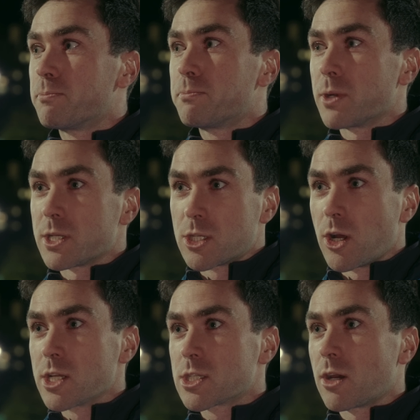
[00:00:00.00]
But it's
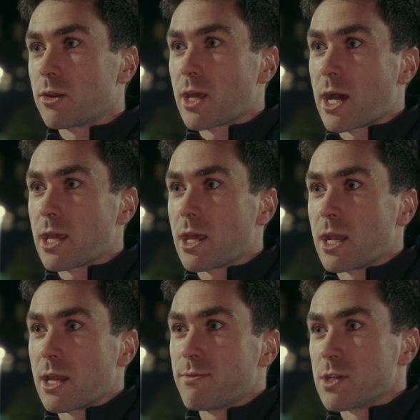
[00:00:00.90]
not as though that
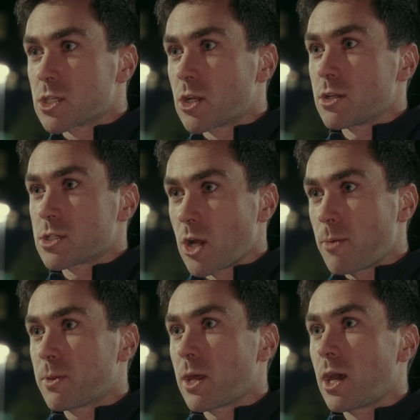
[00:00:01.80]
it even
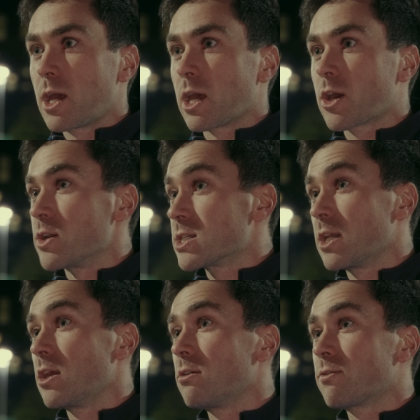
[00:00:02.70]
stopped there. It
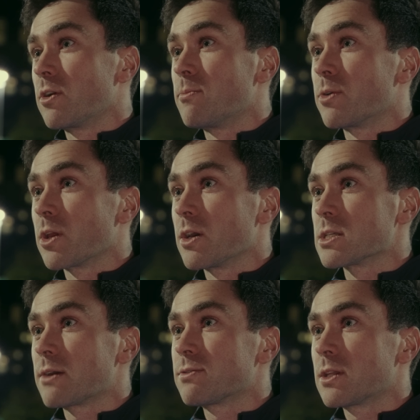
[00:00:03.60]
continued for a number of
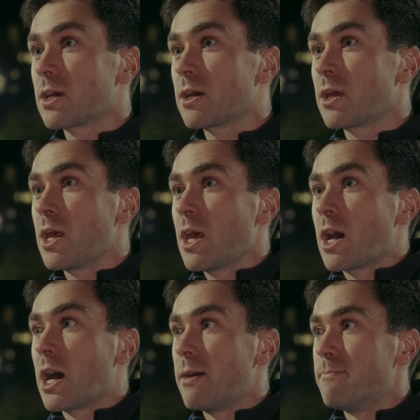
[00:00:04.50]
years after that.
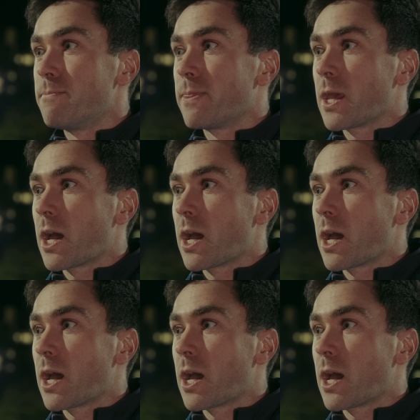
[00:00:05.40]
And